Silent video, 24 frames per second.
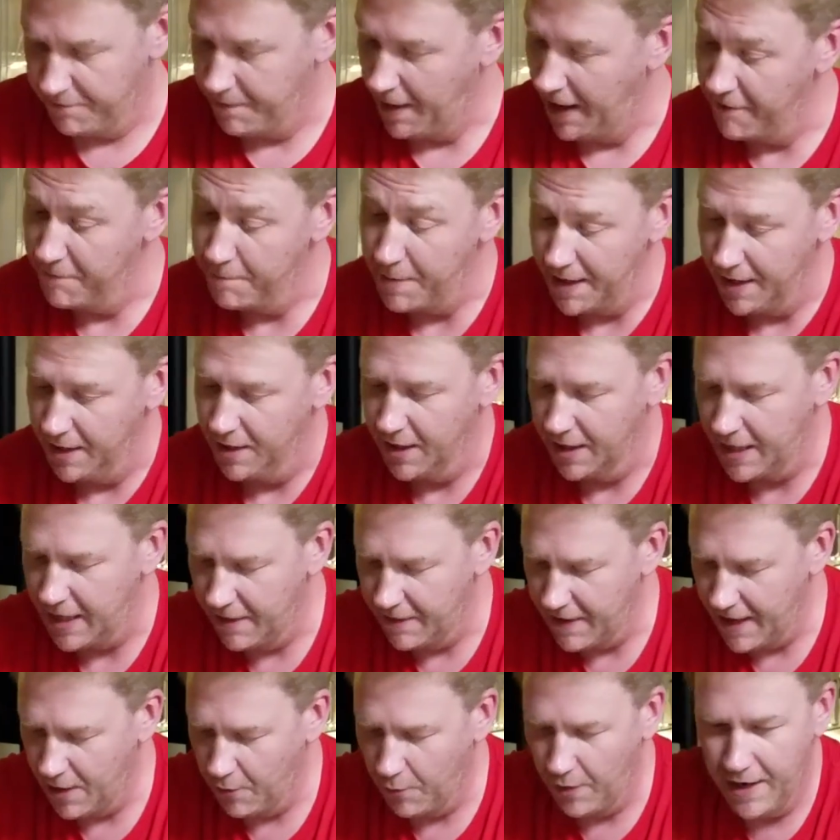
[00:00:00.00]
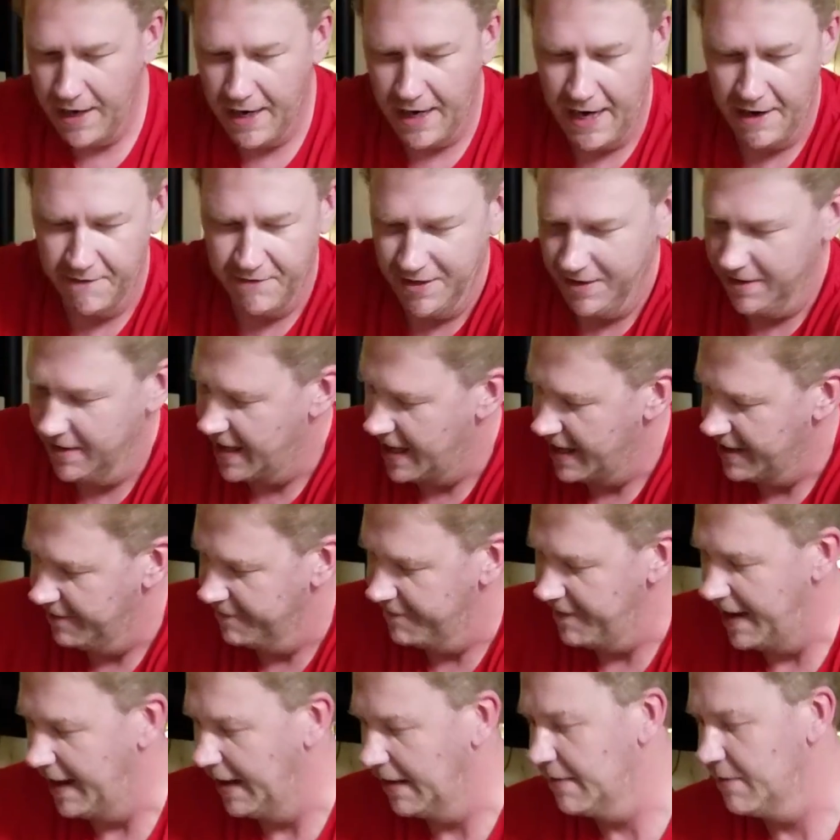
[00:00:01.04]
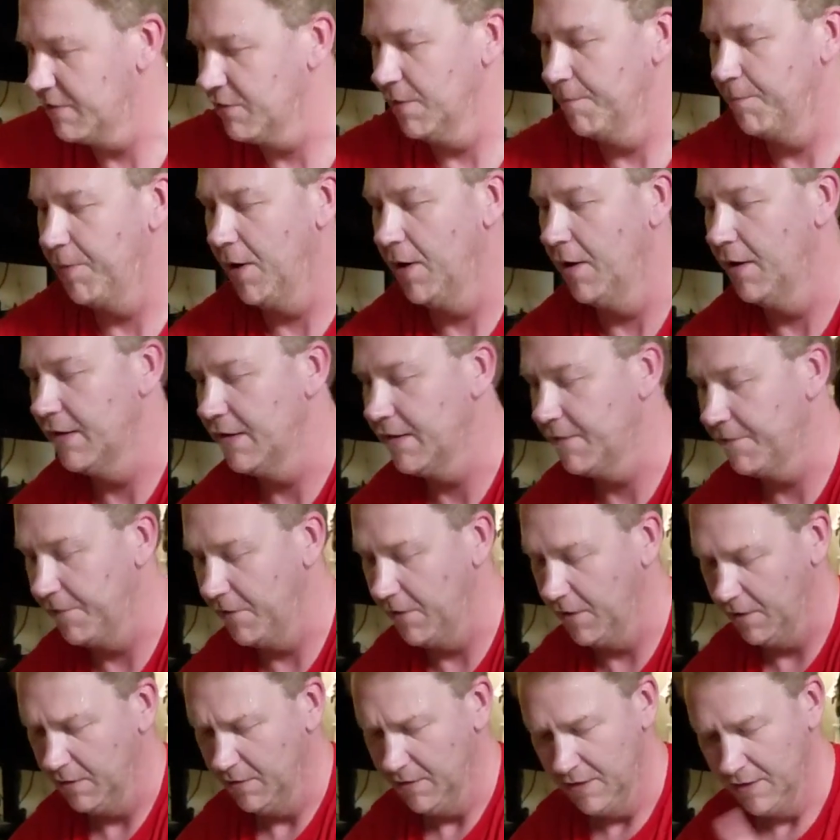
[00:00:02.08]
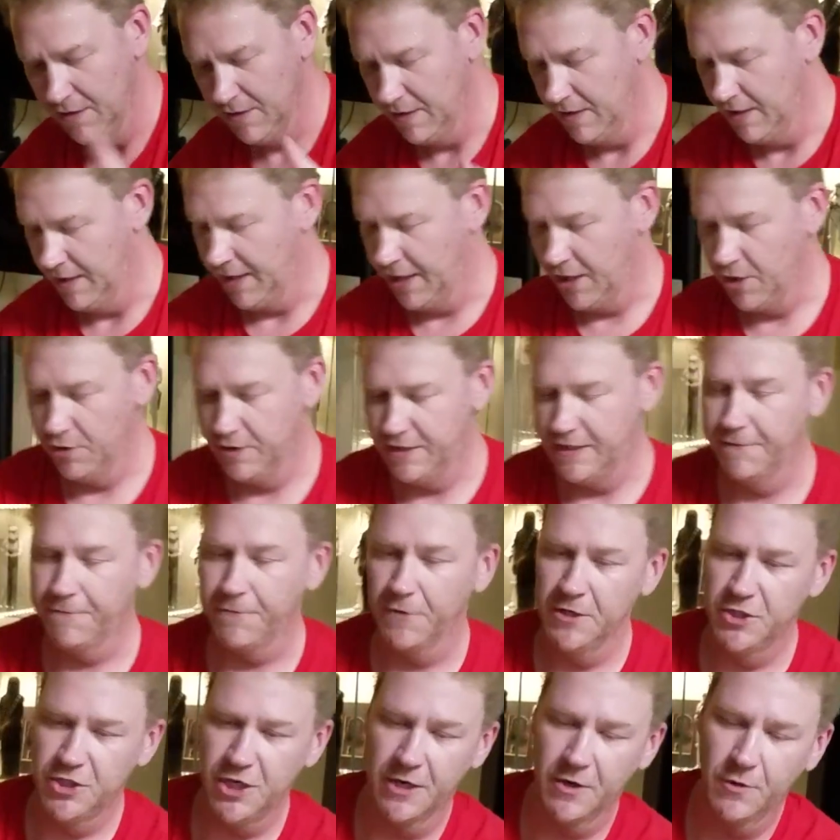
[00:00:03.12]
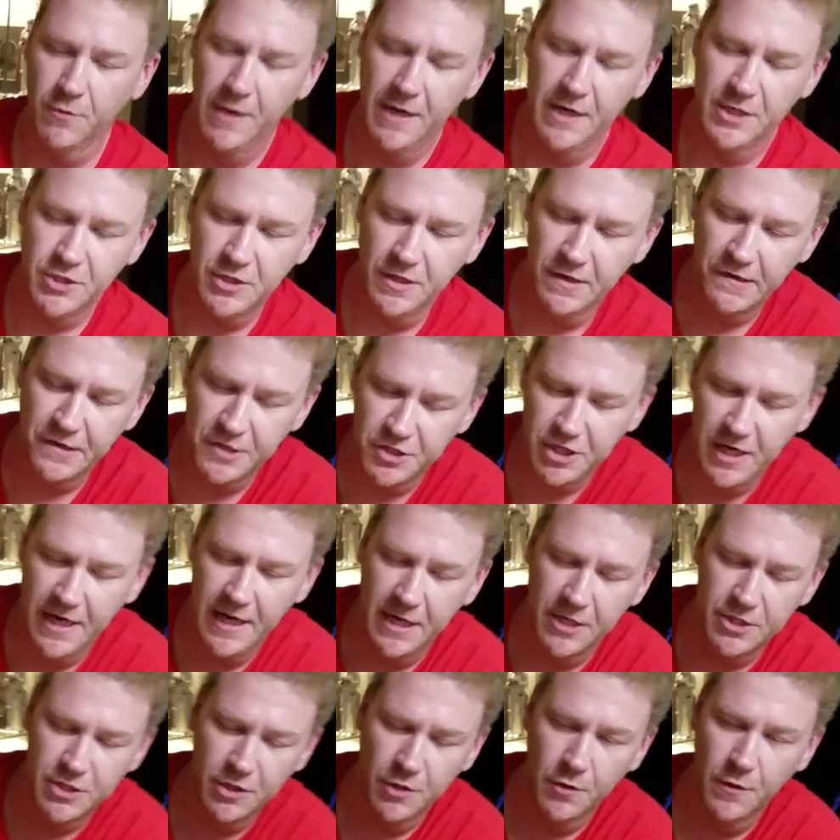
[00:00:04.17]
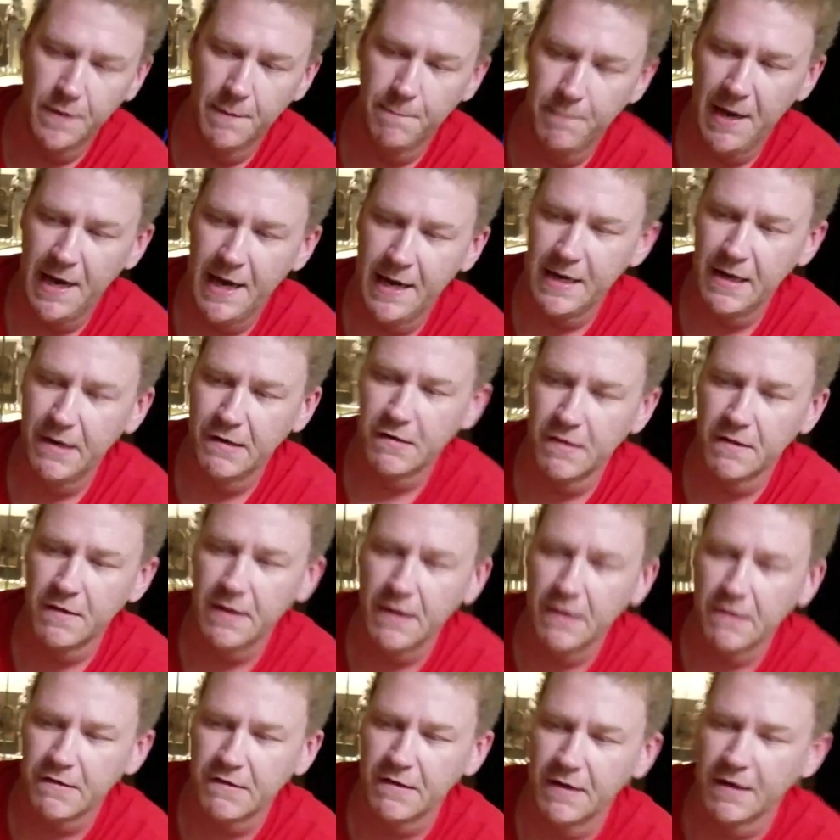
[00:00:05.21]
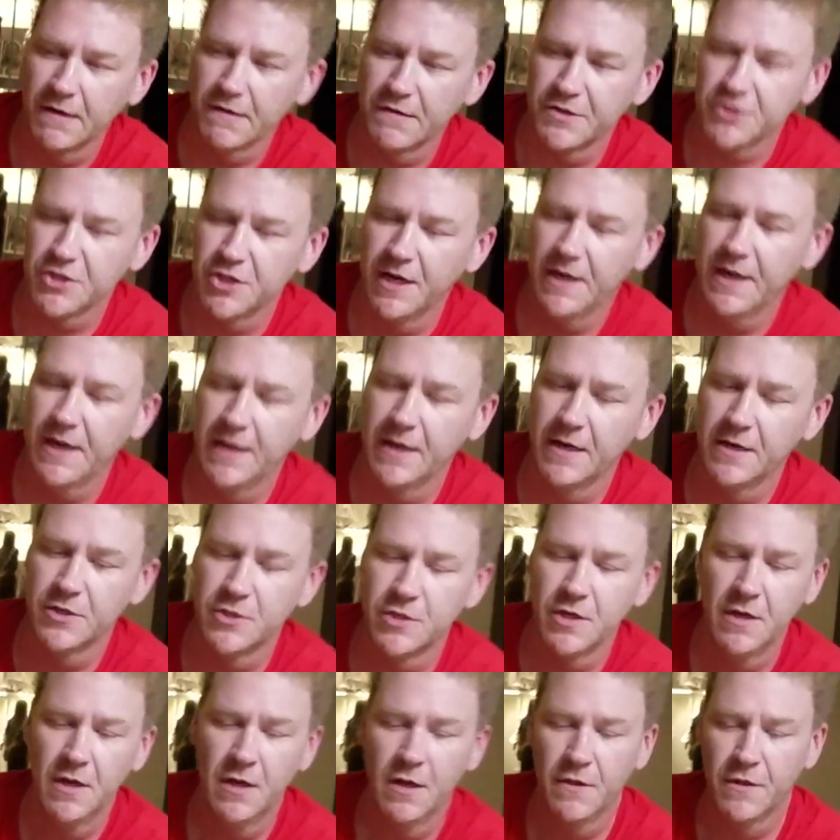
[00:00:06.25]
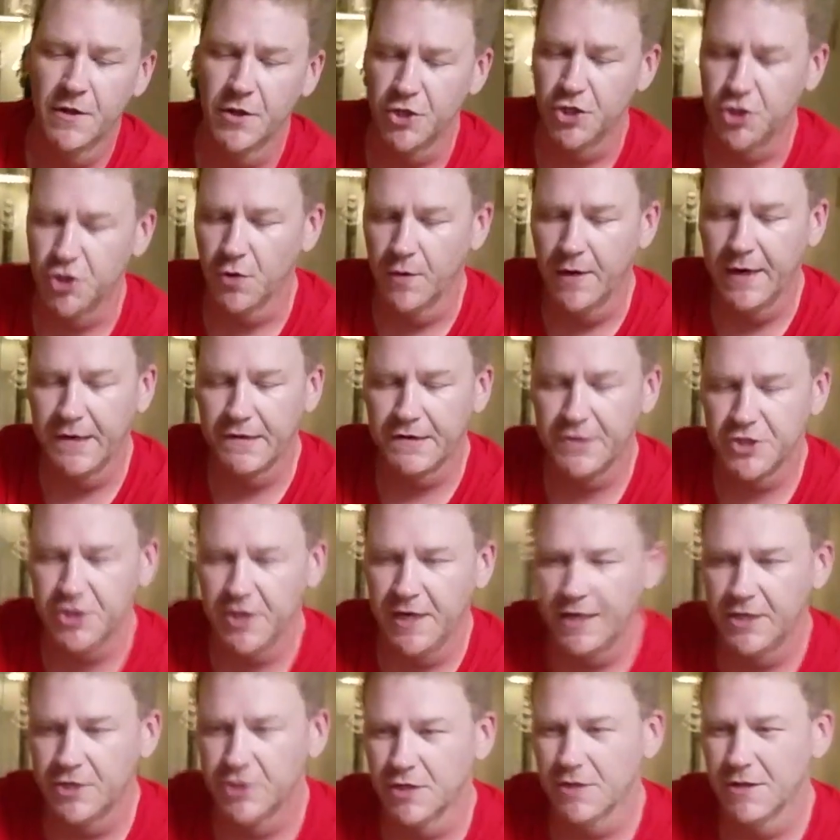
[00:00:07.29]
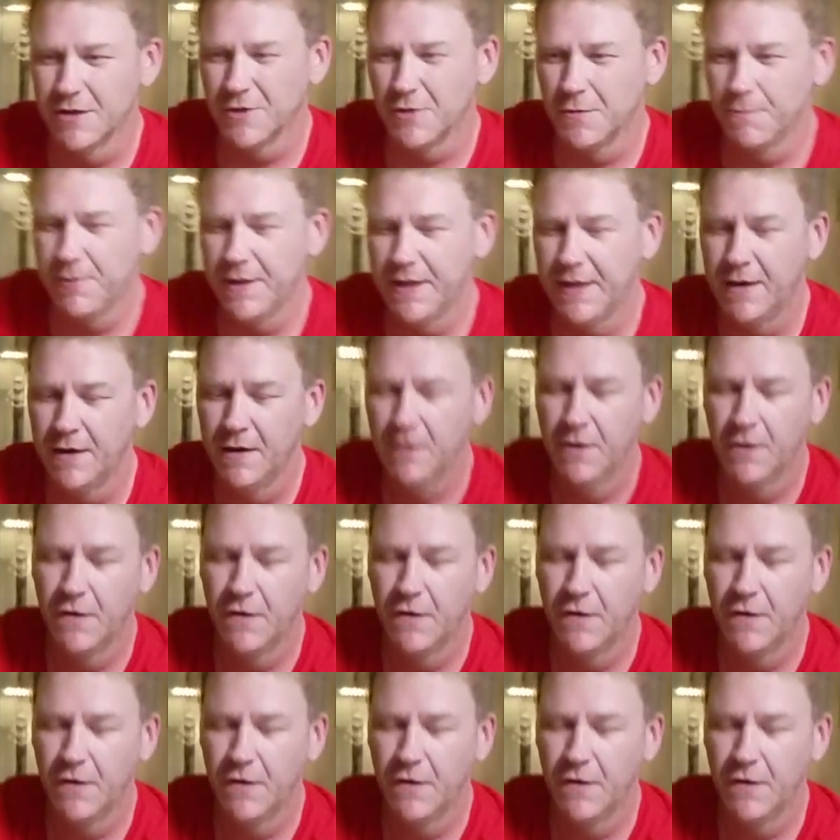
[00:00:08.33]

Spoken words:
I've been lucky that way. I have a lot of extra parts for, different generations change. The bodies of these things change, the joints change a little bit.